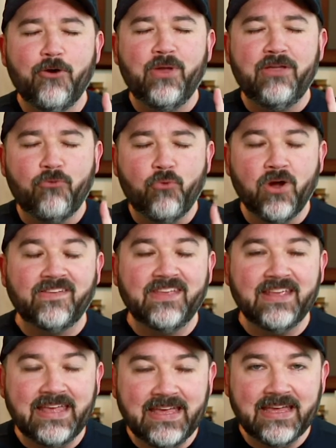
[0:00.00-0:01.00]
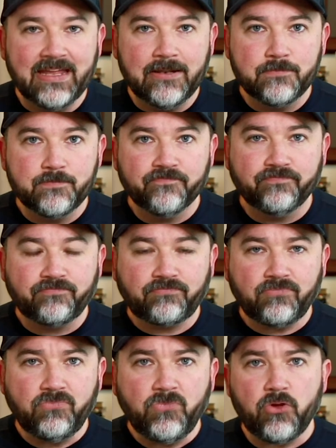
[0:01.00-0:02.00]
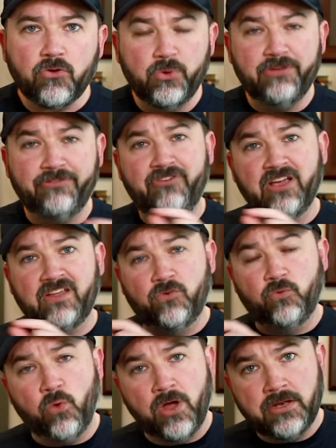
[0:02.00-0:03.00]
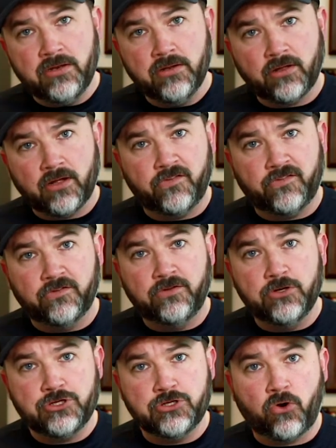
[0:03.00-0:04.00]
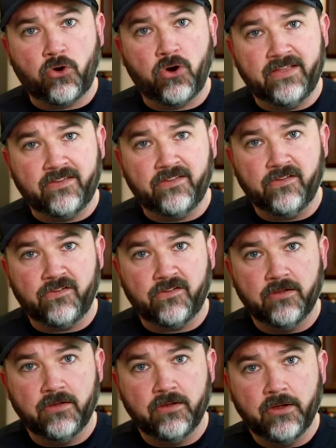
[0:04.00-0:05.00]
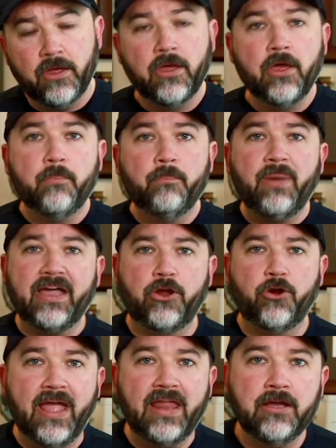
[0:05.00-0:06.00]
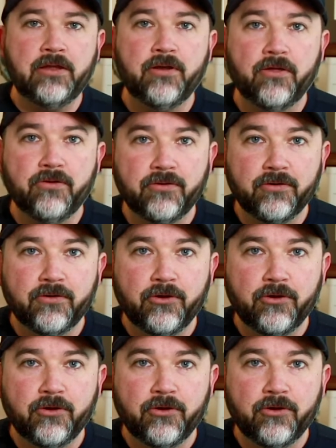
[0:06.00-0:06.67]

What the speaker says: once again, we've fixed one constitutional crisis by creating another.